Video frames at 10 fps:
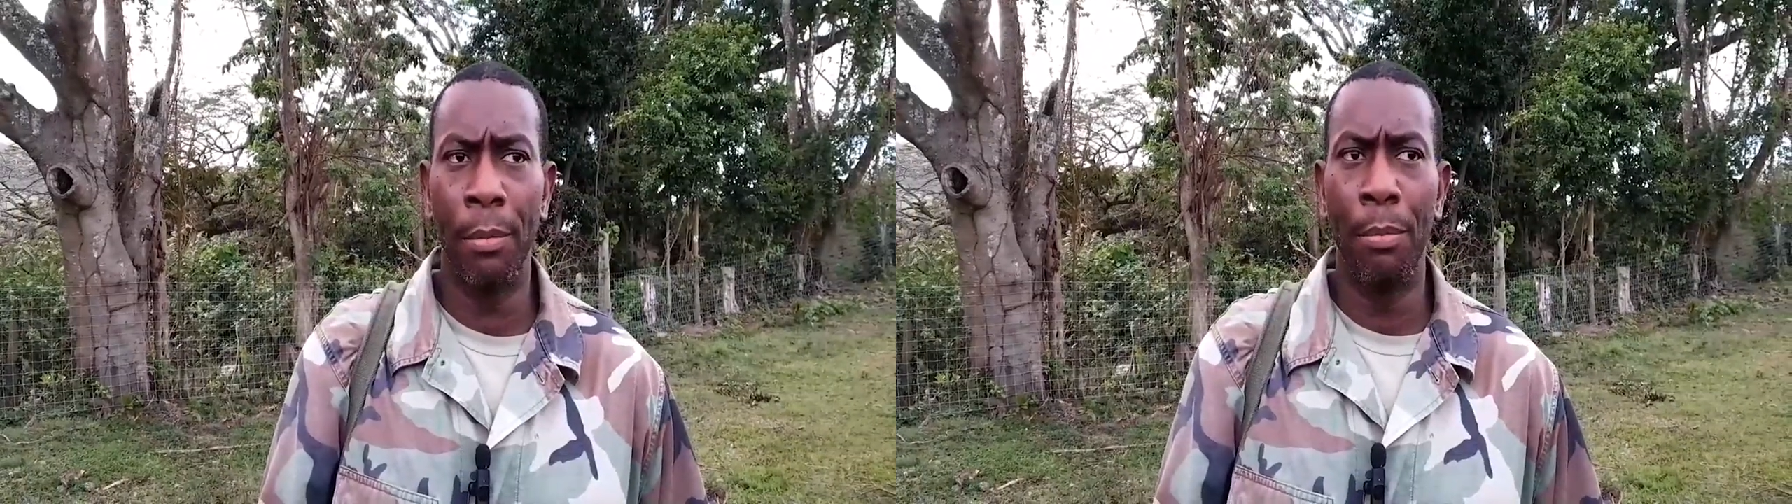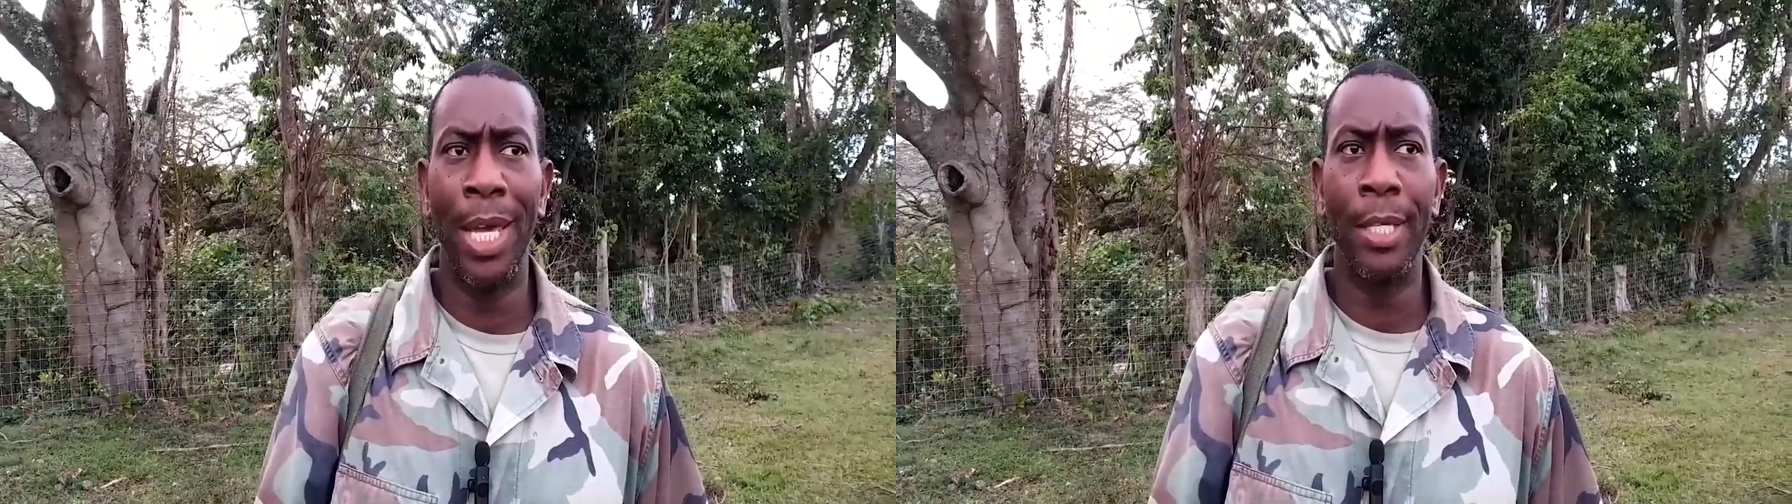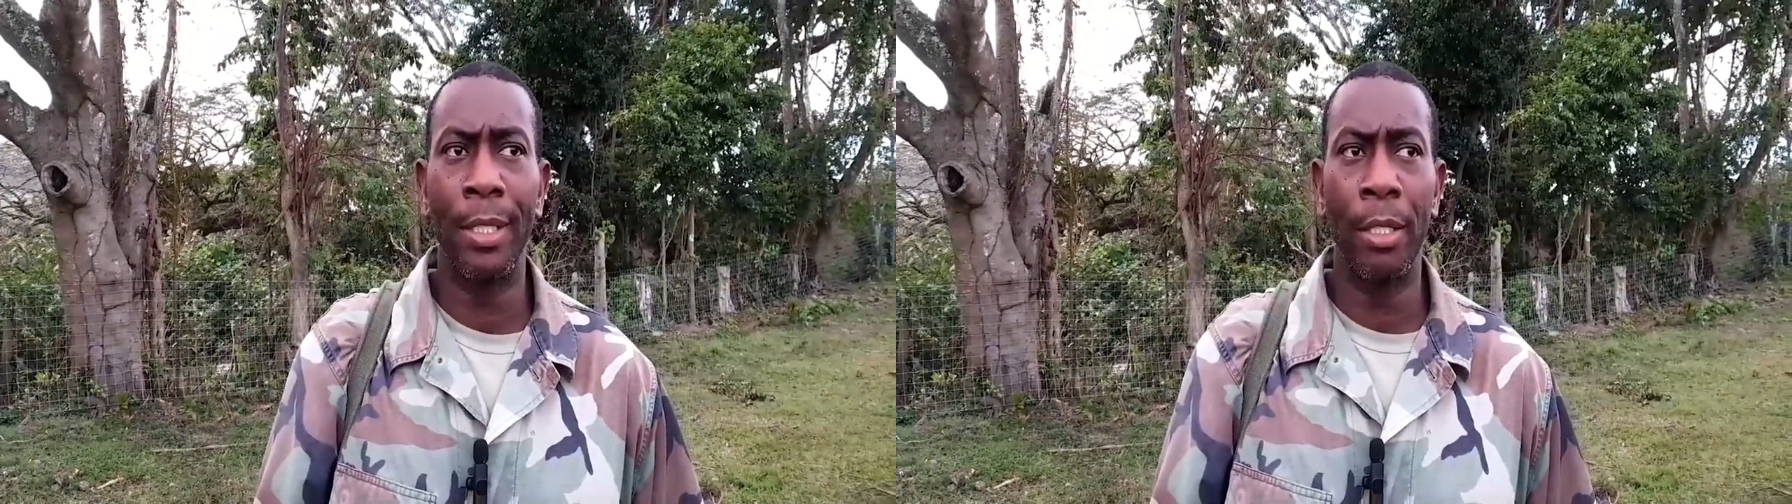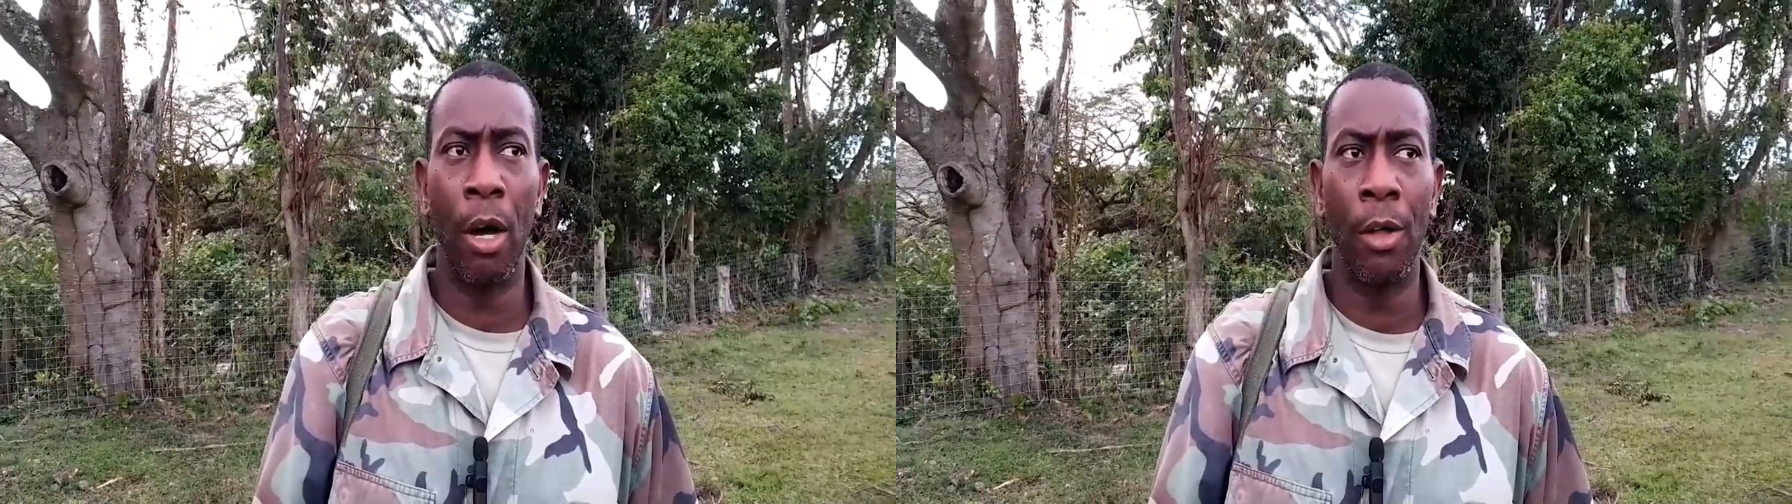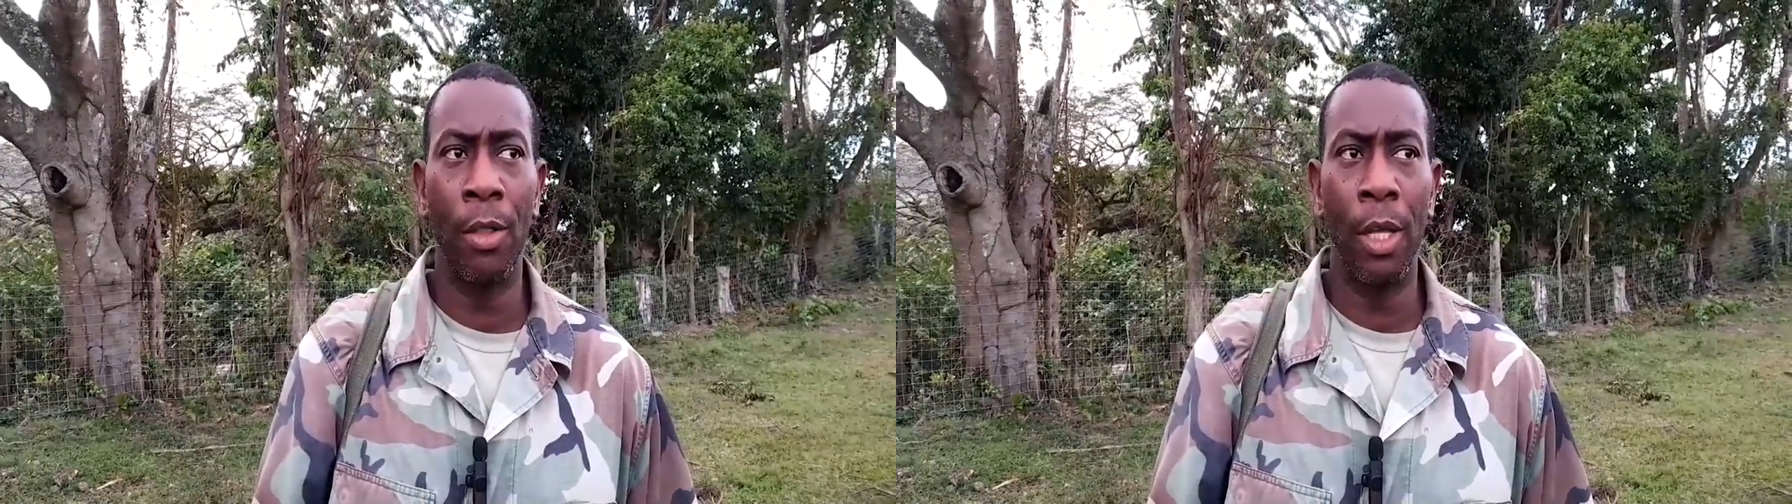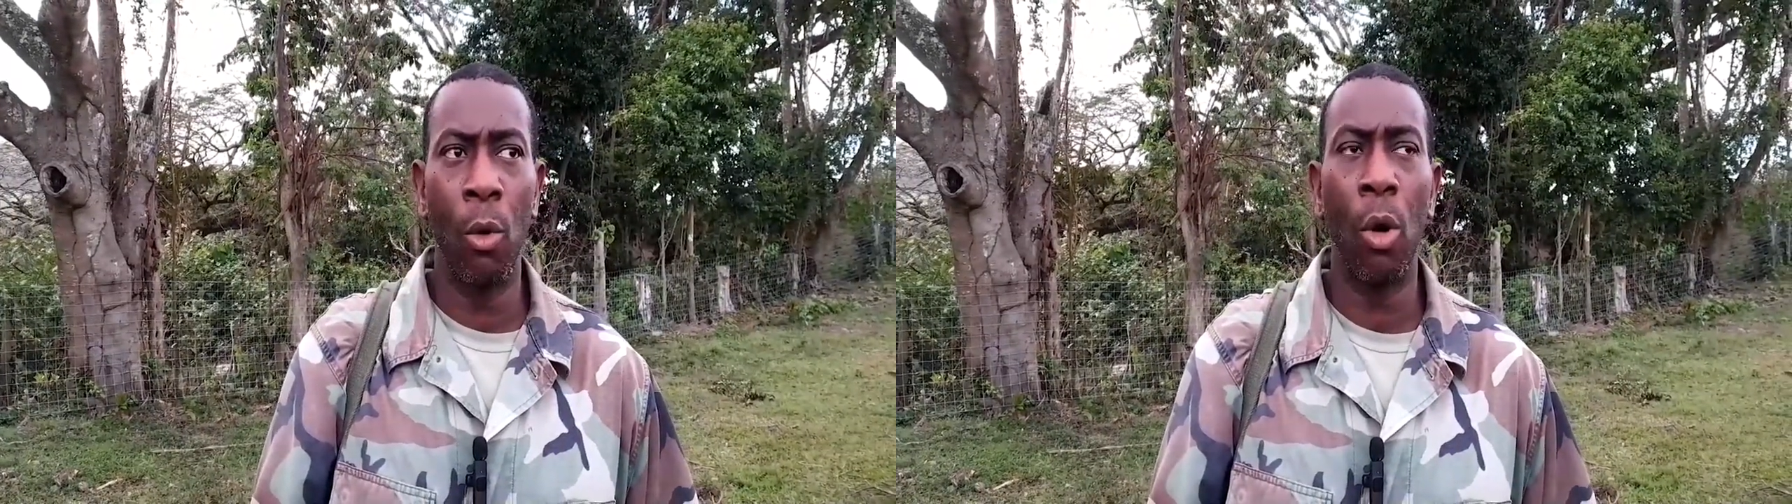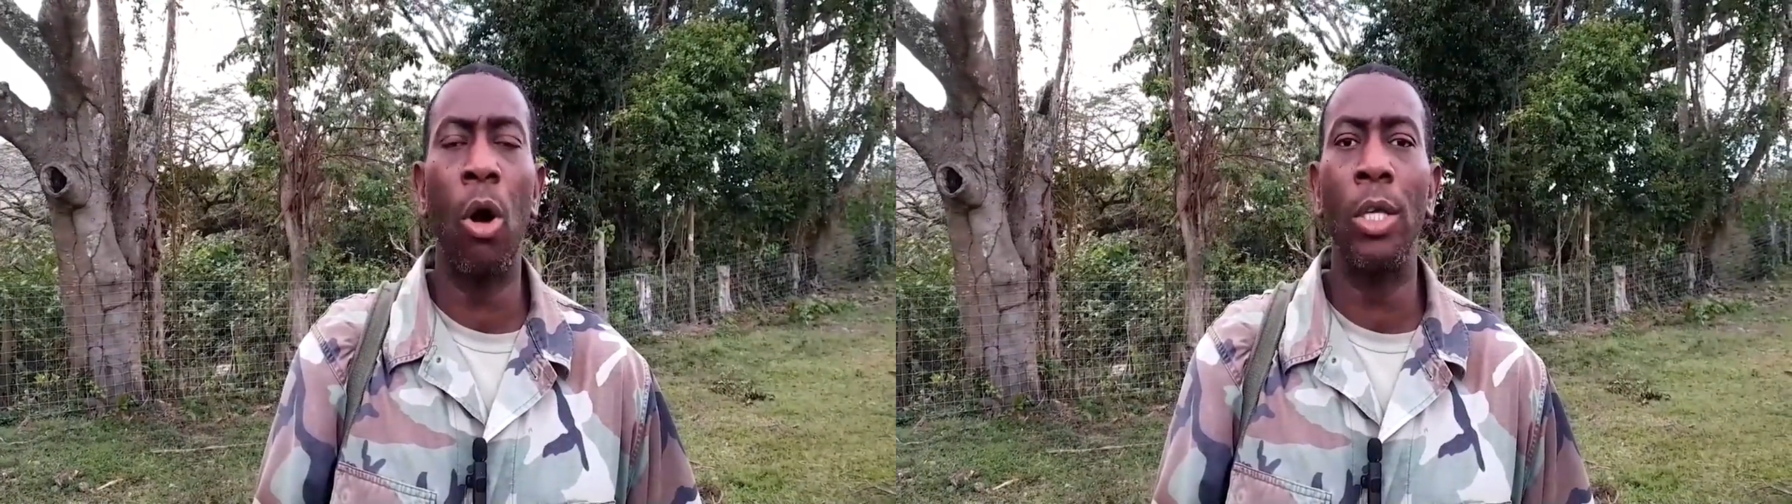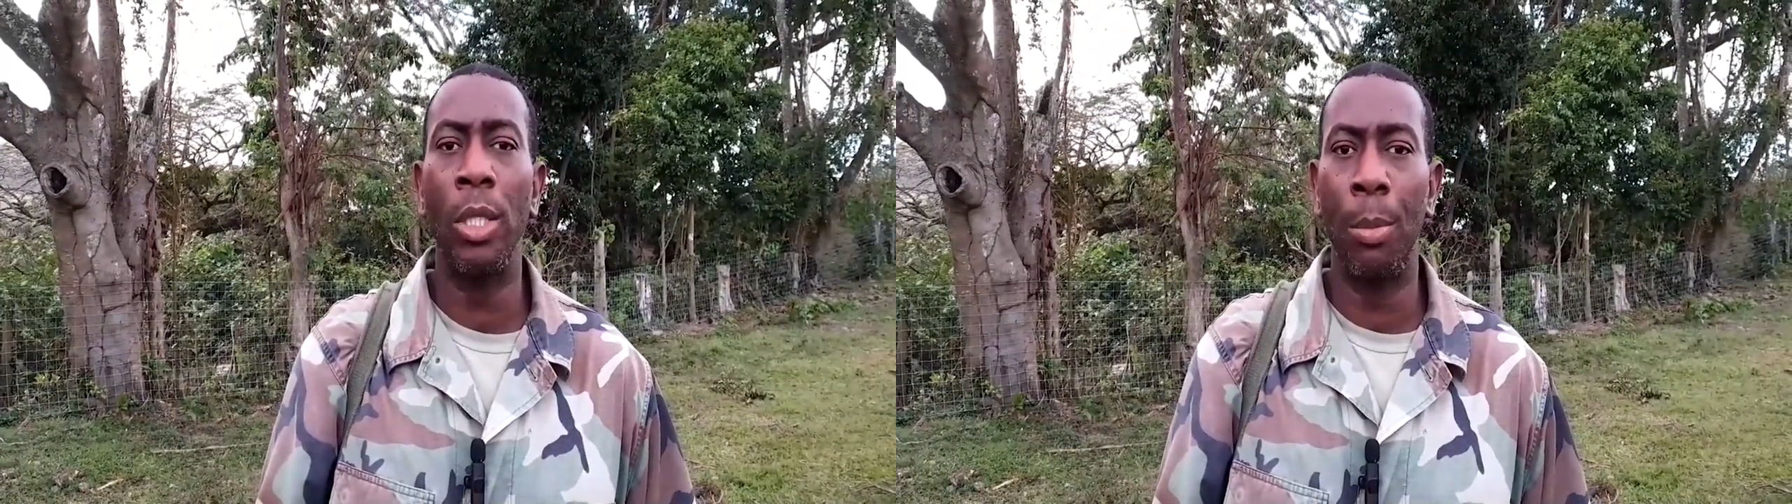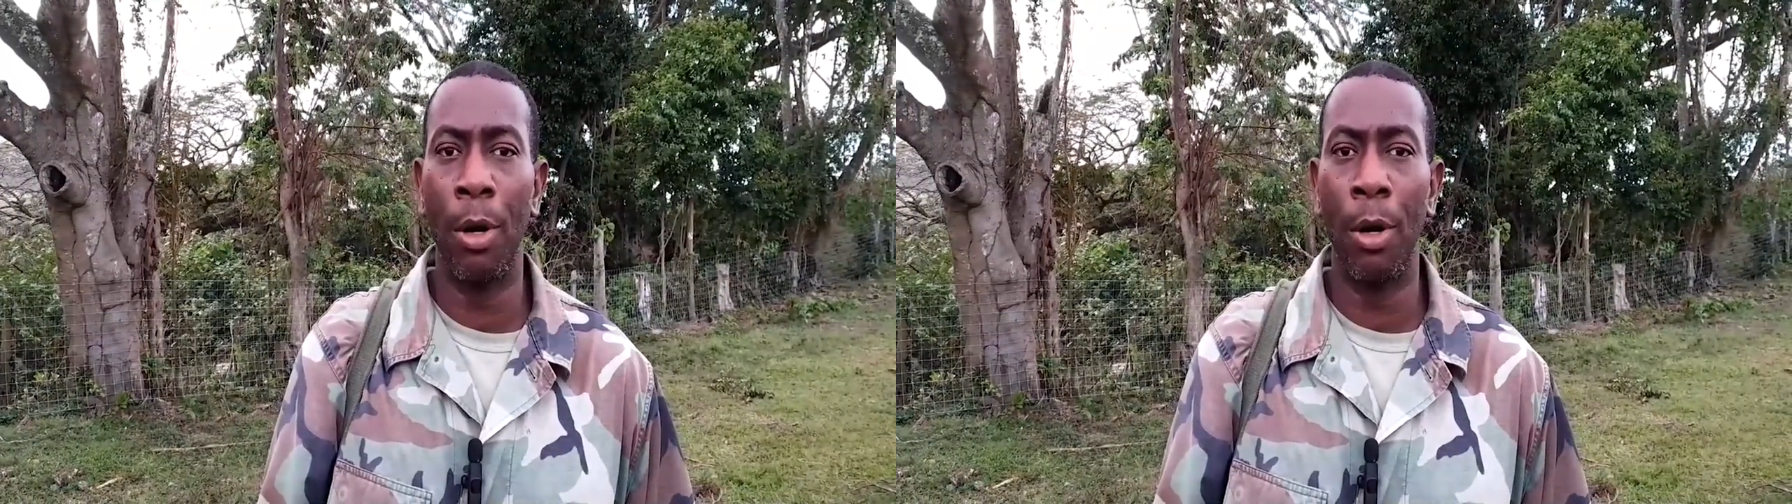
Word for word: based on the whole concept